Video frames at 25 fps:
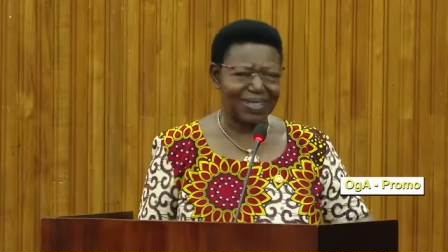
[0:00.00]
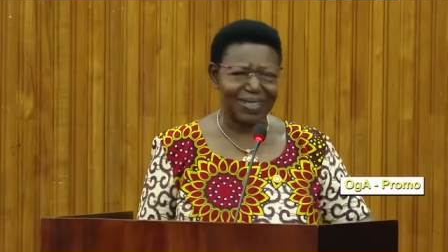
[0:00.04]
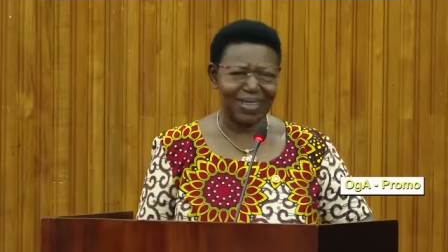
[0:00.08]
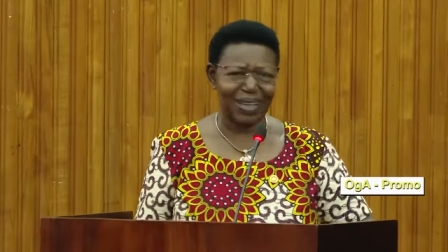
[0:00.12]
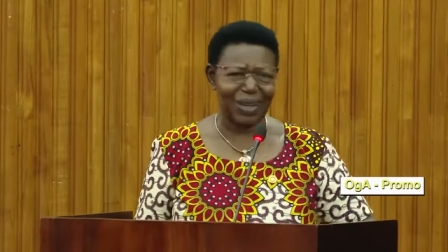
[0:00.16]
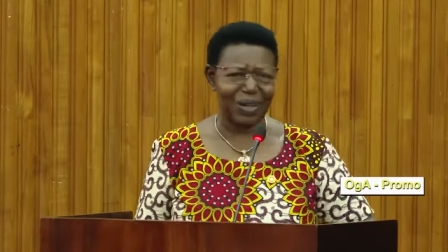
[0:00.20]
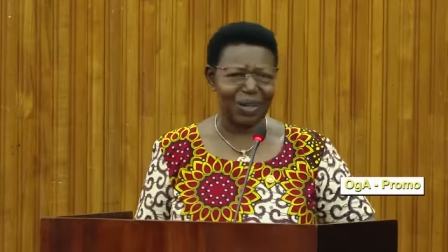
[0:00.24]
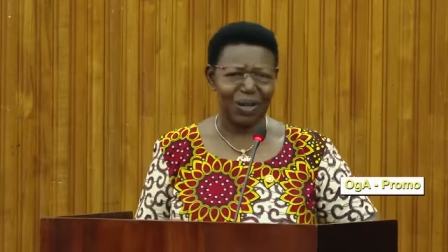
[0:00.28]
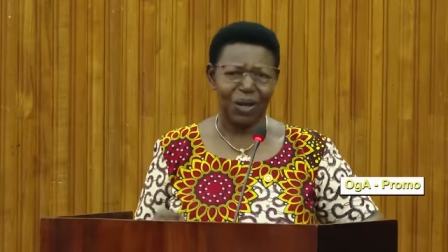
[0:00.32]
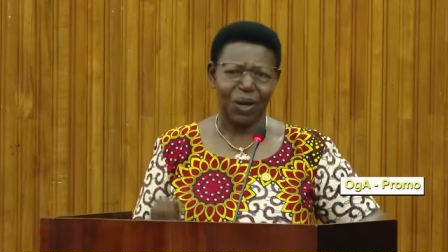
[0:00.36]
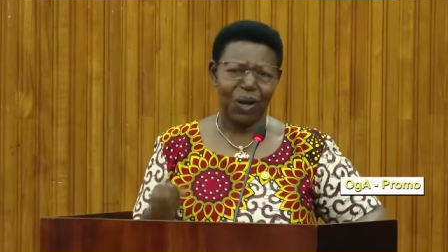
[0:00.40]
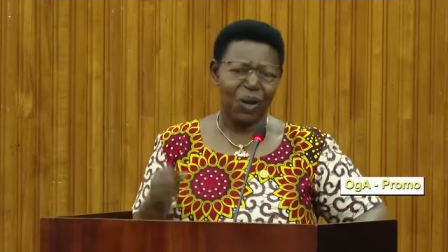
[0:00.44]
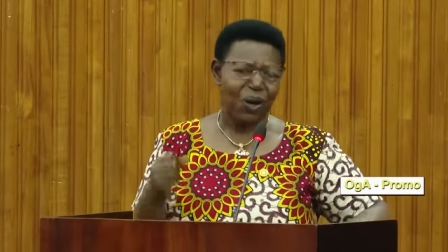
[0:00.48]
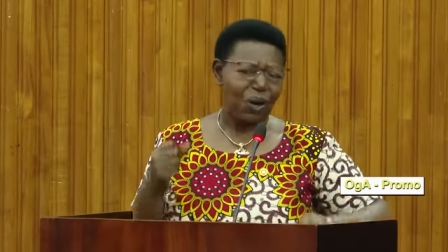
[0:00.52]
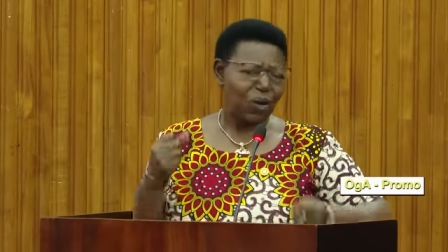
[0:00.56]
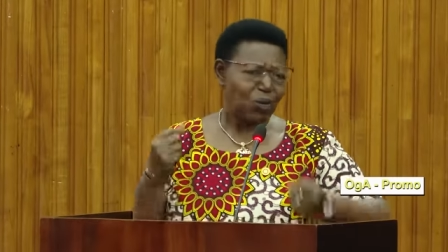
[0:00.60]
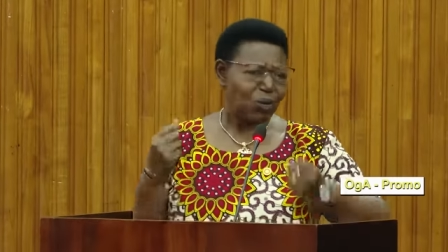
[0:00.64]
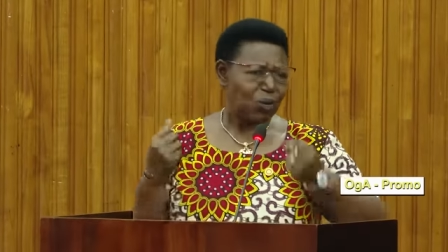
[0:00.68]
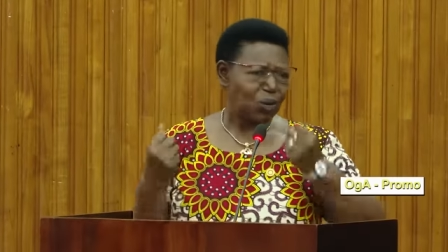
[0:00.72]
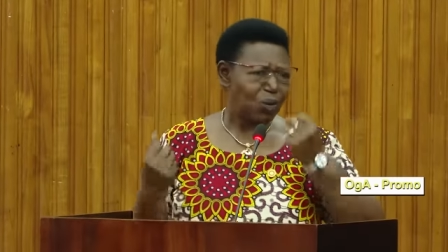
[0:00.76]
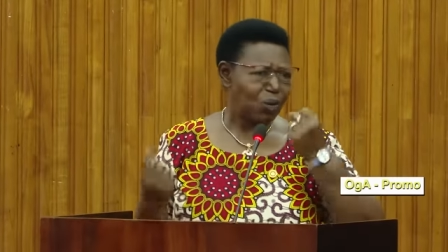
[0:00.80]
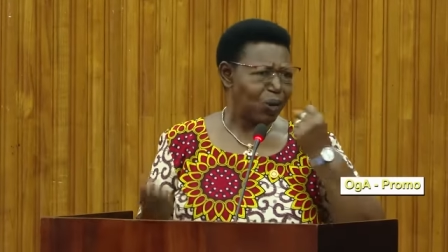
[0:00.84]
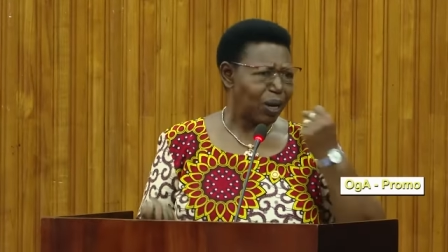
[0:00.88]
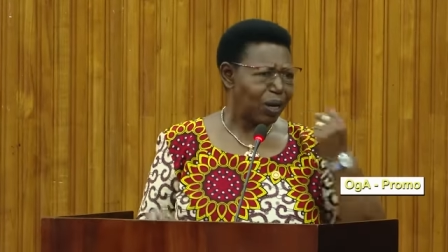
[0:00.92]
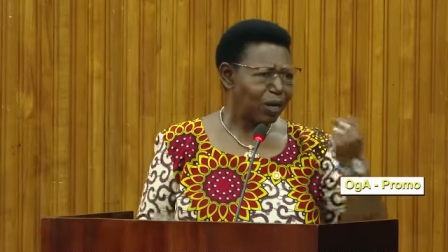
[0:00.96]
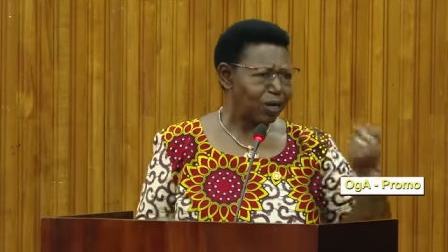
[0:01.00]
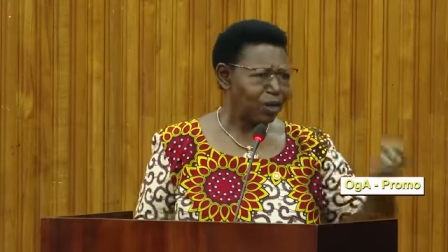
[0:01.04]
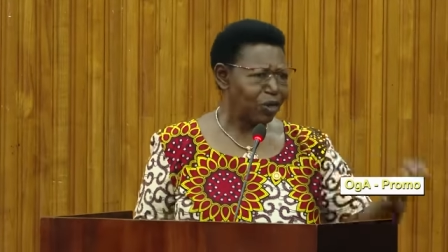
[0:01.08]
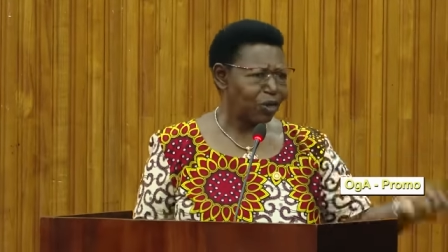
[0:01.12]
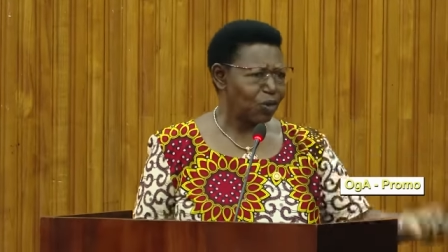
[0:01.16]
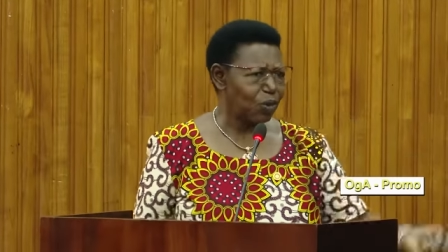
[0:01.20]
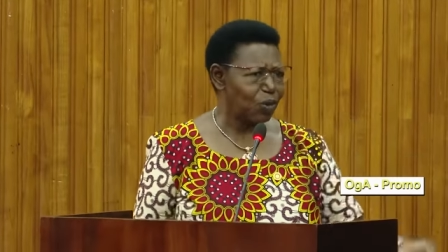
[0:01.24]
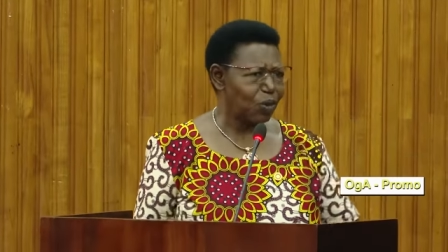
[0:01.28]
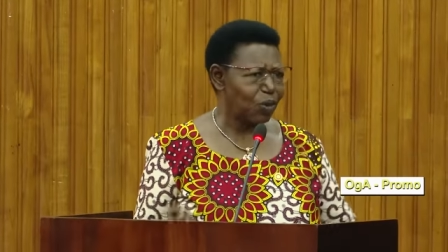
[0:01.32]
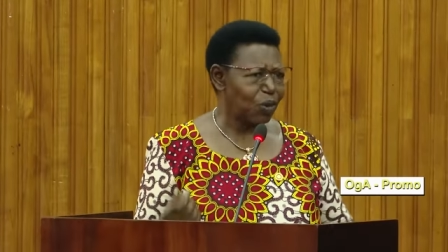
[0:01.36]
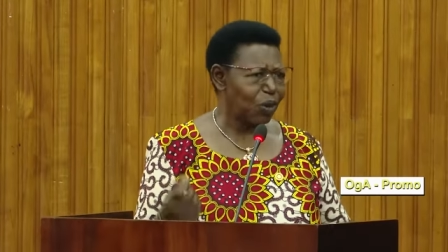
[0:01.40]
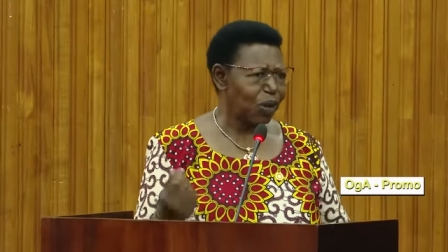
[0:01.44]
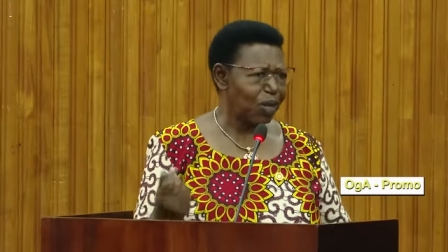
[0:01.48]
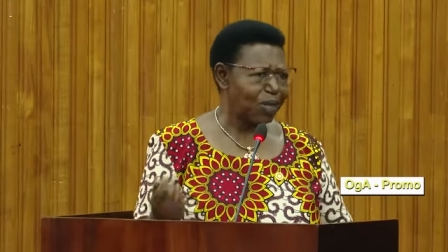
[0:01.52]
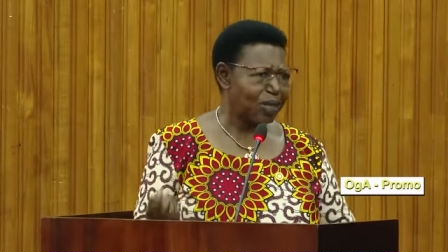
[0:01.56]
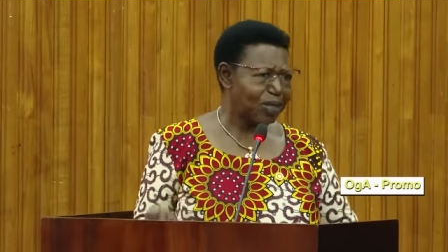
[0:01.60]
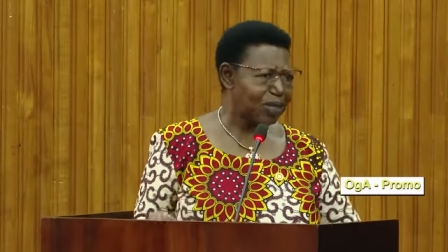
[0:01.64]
said, We want you. I